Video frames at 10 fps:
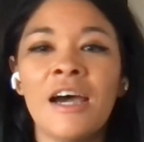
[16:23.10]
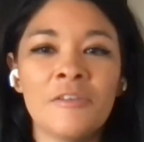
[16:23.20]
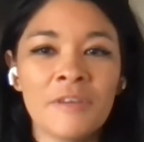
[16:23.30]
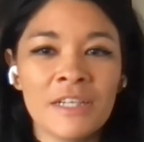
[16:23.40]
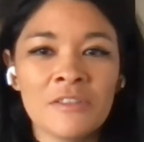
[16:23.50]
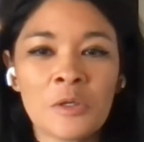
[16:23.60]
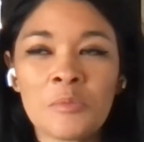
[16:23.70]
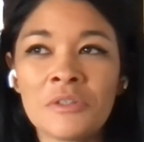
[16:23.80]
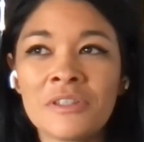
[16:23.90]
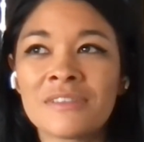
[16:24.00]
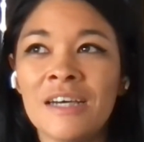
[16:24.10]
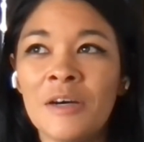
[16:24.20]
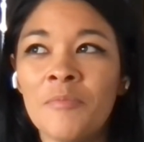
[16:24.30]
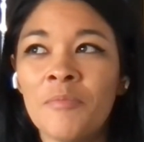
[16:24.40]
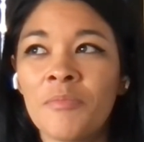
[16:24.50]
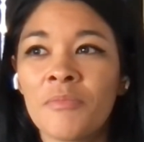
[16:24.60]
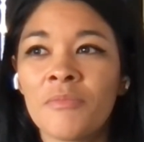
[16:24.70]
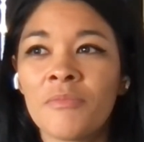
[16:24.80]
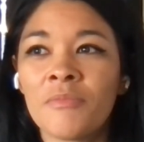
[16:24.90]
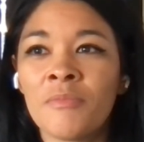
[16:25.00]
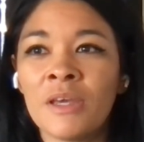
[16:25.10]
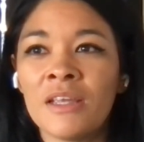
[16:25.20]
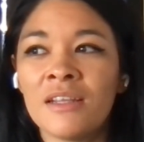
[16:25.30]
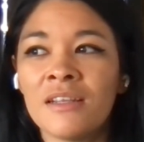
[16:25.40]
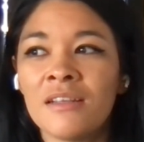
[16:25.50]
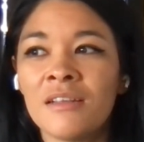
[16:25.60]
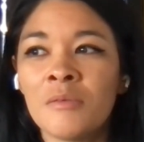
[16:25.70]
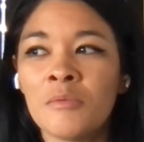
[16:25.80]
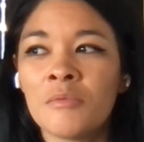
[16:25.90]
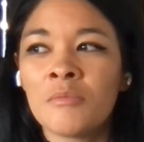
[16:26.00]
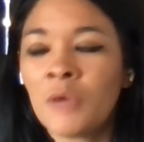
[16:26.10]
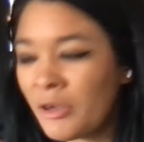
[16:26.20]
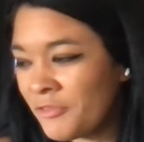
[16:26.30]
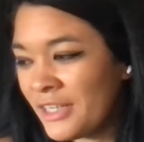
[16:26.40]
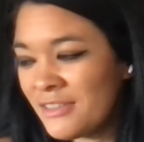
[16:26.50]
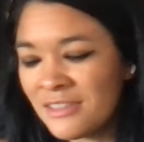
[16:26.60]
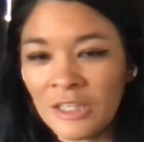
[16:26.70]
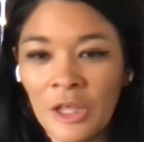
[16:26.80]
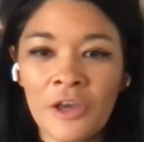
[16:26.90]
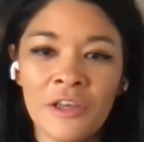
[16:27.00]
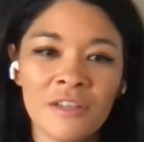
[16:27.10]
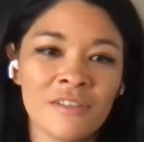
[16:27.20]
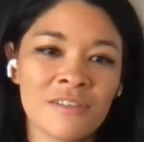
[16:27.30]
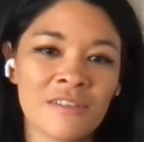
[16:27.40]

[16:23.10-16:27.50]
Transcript: I read a lot of books. But I read to learn.